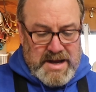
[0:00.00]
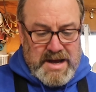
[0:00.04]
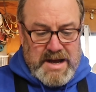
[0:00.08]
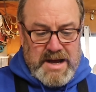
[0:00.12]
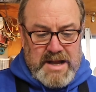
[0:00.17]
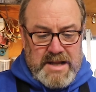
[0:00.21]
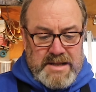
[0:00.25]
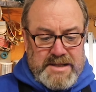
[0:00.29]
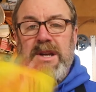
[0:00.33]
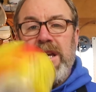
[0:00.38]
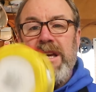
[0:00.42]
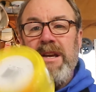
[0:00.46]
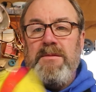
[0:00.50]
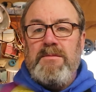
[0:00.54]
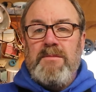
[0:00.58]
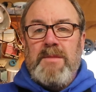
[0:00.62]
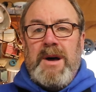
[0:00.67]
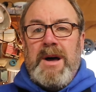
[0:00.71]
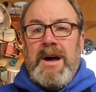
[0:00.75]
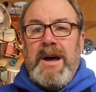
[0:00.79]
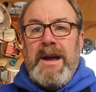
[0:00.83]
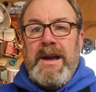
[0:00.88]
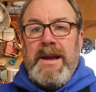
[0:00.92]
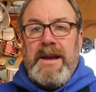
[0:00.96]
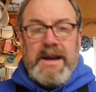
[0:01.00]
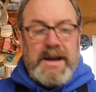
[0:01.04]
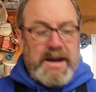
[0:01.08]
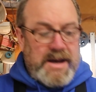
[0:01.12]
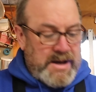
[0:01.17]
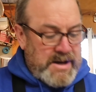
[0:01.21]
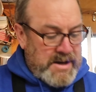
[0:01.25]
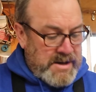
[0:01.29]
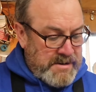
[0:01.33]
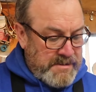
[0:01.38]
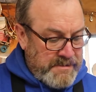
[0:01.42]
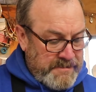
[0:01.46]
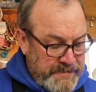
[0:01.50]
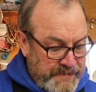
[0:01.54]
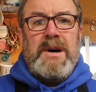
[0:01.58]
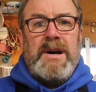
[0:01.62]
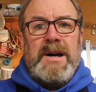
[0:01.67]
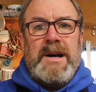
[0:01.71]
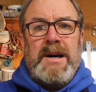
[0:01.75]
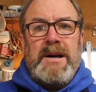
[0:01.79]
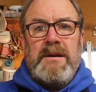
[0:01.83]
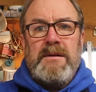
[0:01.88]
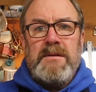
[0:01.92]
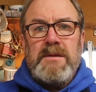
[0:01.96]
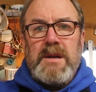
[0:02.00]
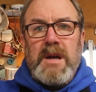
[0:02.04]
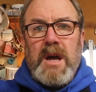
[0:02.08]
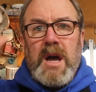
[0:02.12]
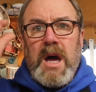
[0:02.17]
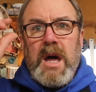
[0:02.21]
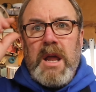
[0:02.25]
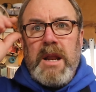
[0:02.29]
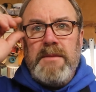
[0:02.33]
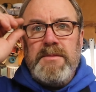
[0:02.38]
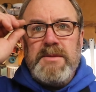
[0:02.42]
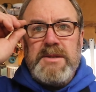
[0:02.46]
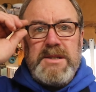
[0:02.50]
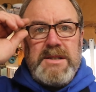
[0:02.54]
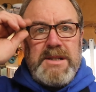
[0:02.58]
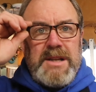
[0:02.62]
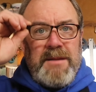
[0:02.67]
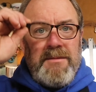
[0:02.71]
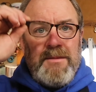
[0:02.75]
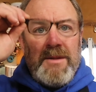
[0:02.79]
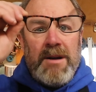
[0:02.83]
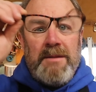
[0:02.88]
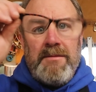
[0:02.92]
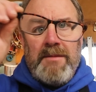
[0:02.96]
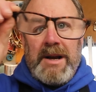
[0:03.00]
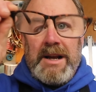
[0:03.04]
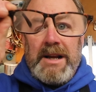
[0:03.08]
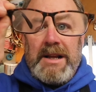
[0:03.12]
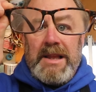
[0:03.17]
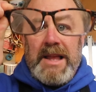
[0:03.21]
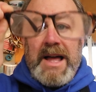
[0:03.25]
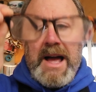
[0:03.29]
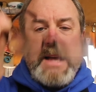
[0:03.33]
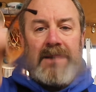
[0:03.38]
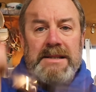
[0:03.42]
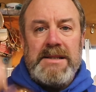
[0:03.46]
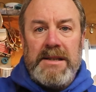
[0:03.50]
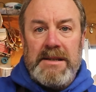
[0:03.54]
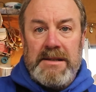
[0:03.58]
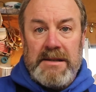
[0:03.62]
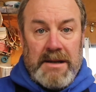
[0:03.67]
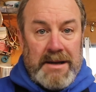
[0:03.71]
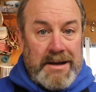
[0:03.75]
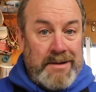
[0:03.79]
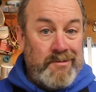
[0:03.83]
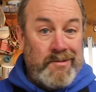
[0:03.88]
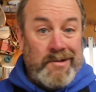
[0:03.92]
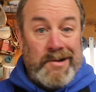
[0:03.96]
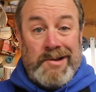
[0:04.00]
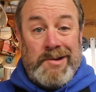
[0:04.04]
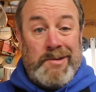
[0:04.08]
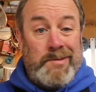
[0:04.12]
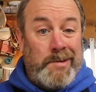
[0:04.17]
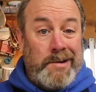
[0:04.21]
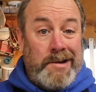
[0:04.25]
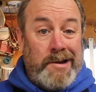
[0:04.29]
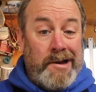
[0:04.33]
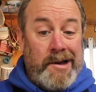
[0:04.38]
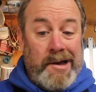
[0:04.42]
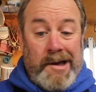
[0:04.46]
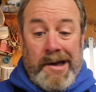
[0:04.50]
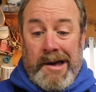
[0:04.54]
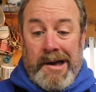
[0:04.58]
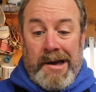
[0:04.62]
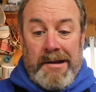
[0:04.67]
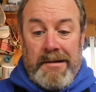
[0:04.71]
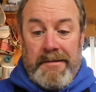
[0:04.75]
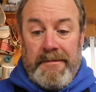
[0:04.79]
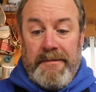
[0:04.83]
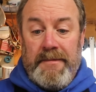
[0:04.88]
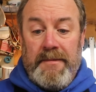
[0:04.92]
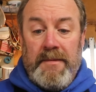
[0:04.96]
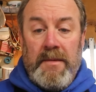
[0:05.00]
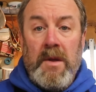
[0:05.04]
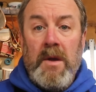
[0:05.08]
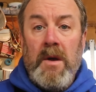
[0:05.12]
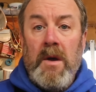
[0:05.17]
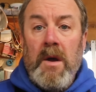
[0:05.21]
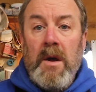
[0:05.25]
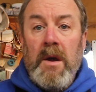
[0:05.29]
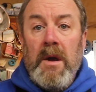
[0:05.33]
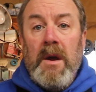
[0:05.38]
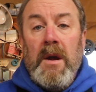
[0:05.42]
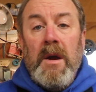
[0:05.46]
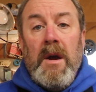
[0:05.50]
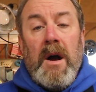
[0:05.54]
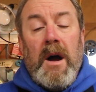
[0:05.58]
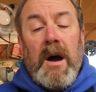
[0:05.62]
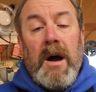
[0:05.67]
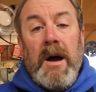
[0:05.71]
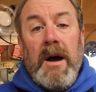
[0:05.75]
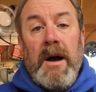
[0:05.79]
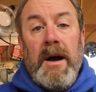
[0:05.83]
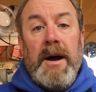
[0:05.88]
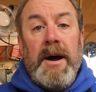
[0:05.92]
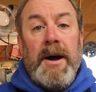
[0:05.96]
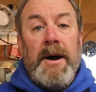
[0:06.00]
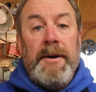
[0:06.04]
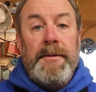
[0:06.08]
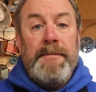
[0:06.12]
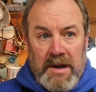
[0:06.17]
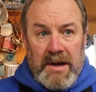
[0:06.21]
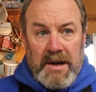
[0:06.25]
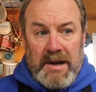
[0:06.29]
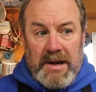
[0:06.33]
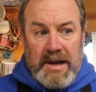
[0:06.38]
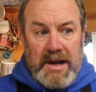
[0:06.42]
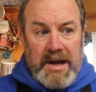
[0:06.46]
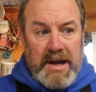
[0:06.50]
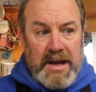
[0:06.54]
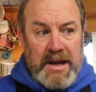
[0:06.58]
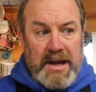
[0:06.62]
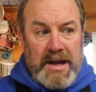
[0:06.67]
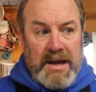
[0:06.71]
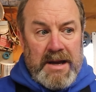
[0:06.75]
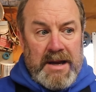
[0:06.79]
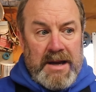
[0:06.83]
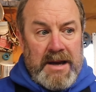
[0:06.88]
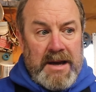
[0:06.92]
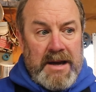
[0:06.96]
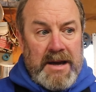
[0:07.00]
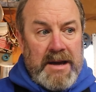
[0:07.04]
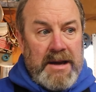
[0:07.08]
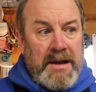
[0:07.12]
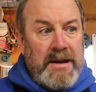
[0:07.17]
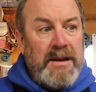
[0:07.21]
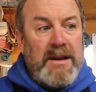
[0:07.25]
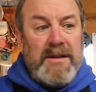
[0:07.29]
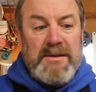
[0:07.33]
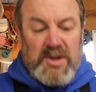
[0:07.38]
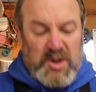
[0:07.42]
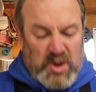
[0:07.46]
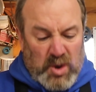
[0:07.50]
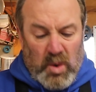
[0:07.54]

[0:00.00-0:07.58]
Uh, keep my, uh, uh, God, I'm steaming up my glasses. I must be hot. Uh, uh,